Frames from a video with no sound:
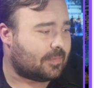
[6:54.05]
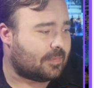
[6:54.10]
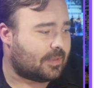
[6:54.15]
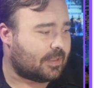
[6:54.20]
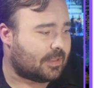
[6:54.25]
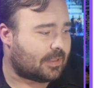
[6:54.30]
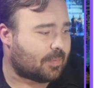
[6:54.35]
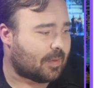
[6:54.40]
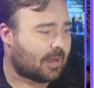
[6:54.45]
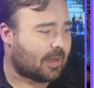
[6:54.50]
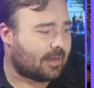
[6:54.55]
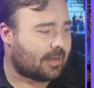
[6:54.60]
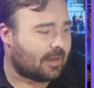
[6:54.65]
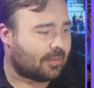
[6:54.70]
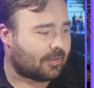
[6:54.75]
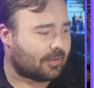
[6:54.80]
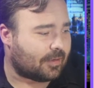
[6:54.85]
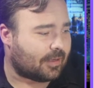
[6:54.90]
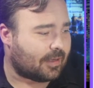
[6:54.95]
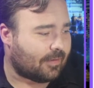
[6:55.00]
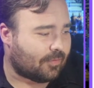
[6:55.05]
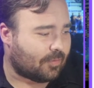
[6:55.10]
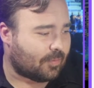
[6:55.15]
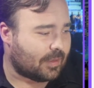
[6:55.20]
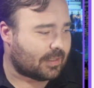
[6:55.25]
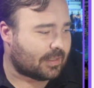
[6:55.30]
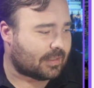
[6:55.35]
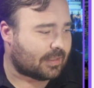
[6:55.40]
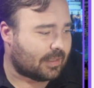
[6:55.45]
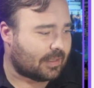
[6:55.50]
Despite other
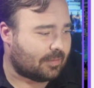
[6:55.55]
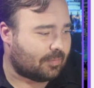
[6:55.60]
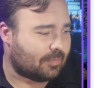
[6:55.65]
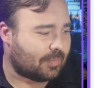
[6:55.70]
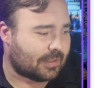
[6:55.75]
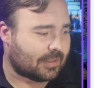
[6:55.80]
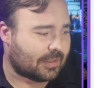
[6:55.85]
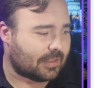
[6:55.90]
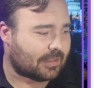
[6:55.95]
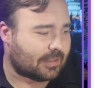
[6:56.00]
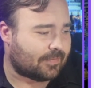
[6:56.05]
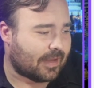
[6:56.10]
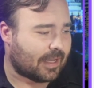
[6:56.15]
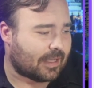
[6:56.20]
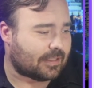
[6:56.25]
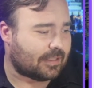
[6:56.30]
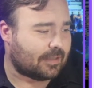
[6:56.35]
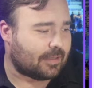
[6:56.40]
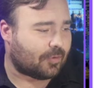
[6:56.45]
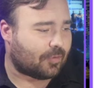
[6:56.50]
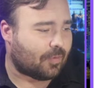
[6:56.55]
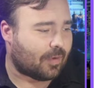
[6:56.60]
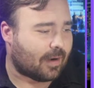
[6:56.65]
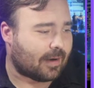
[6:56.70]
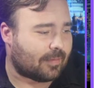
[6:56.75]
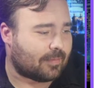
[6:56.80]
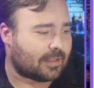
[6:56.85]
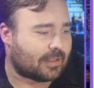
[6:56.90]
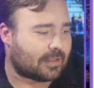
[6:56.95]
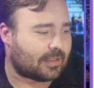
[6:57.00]
governments and business vaccine
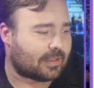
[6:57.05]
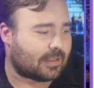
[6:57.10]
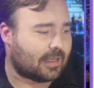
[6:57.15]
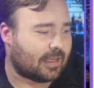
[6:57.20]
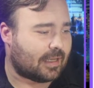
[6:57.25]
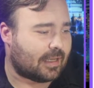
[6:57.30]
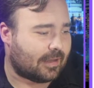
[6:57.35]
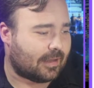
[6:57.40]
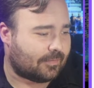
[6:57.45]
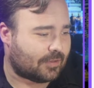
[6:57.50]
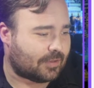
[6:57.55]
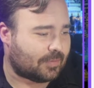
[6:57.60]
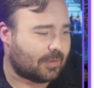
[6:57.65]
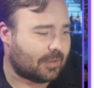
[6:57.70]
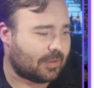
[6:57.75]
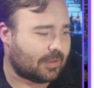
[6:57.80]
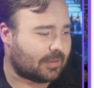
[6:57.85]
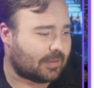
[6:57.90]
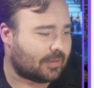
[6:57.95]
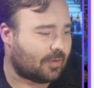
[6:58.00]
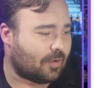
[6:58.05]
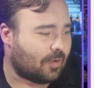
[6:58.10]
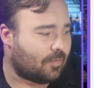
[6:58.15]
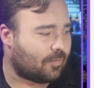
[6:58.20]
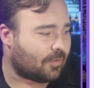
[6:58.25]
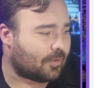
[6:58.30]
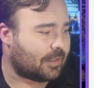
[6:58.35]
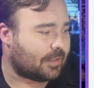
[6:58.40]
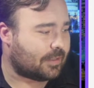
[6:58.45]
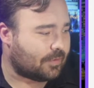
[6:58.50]
requirements have spilled
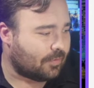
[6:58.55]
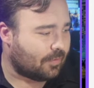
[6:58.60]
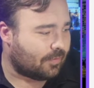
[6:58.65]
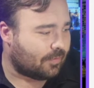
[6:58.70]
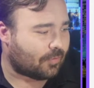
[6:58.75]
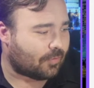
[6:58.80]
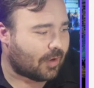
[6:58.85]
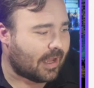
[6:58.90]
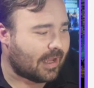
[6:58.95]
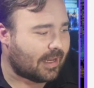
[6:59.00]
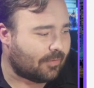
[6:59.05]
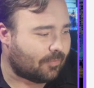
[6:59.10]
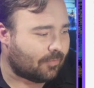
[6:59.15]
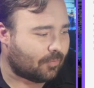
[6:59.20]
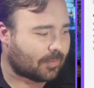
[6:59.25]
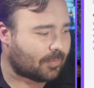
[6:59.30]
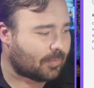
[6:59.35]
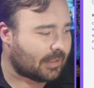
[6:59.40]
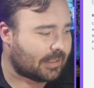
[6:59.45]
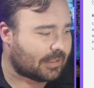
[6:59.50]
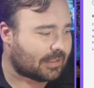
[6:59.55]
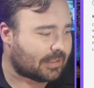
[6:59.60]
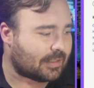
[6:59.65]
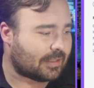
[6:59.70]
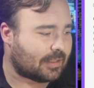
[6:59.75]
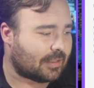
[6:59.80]
over into a variety of workplaces,